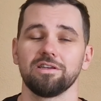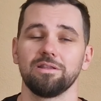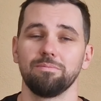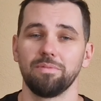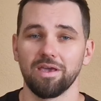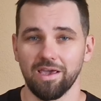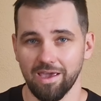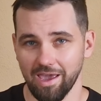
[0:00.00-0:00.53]
it
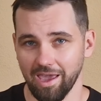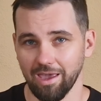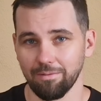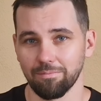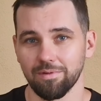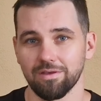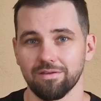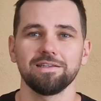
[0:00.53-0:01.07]

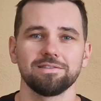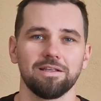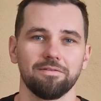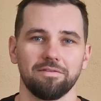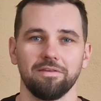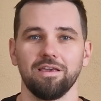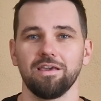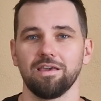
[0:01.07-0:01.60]
became. I
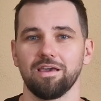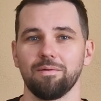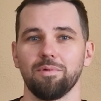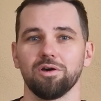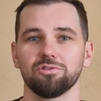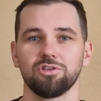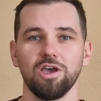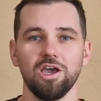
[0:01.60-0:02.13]
started thinking
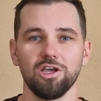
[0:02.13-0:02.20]
about